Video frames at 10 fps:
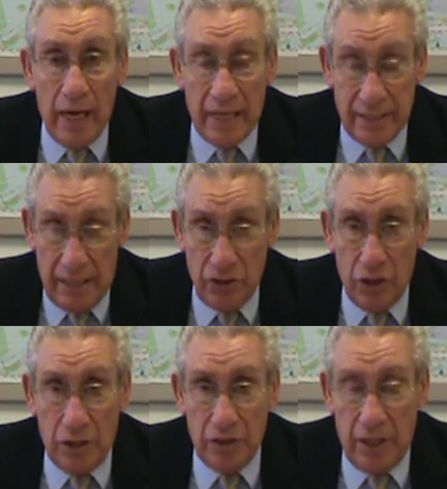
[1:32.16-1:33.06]
at
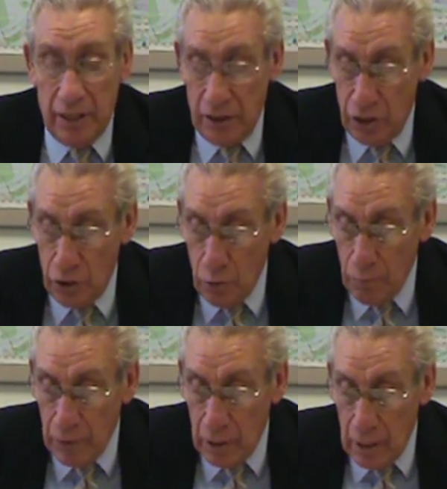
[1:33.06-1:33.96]
stjohns.edu.
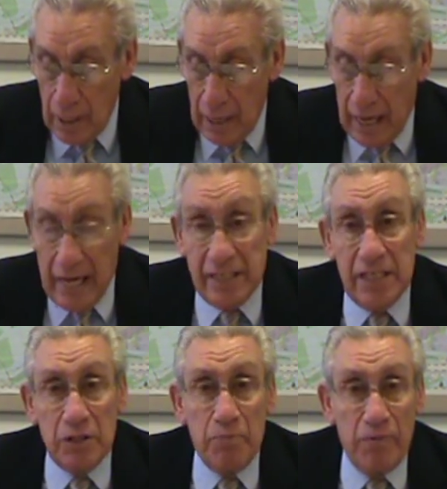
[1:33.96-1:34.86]
And
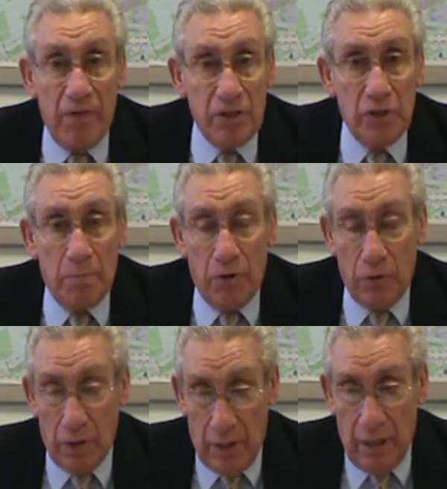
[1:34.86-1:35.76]
since Professor
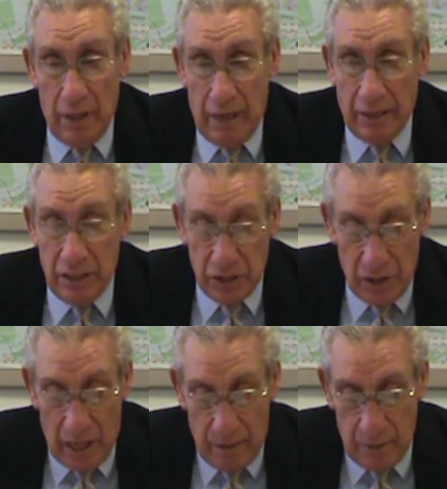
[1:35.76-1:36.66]
Burke at this
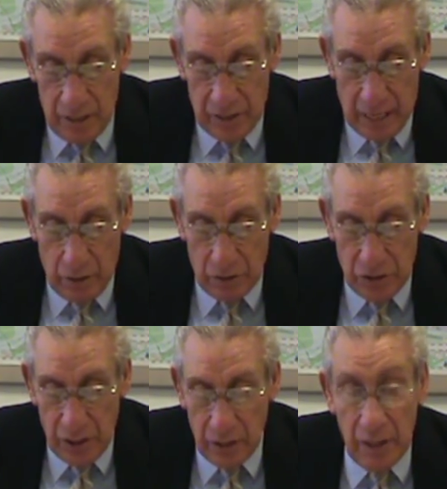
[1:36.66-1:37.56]
time is out on
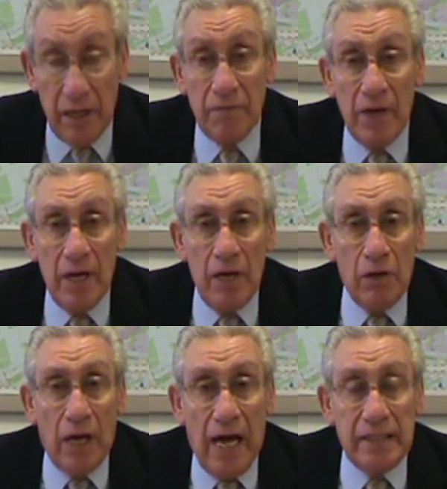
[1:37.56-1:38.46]
sick leave,
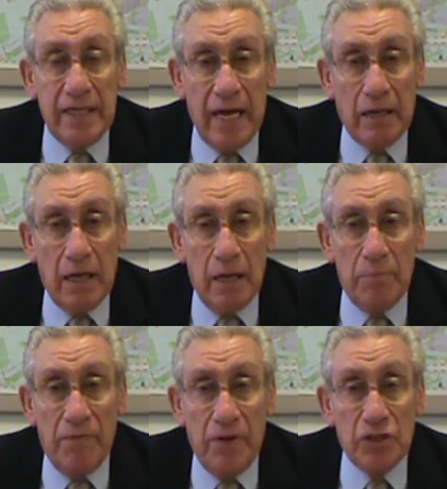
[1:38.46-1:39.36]
contact
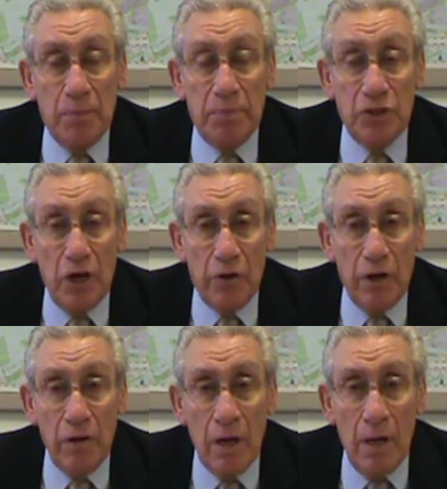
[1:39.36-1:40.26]
Professor
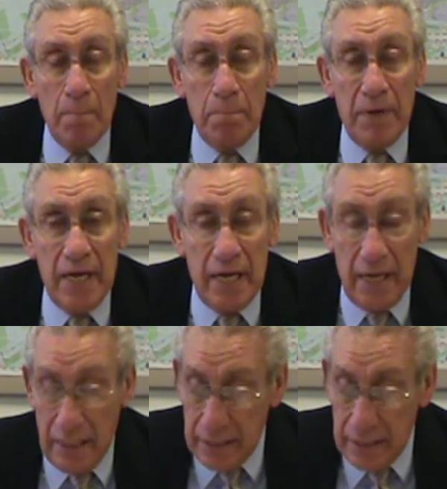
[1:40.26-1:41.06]
Pedota, P-E-D-O-T-A-P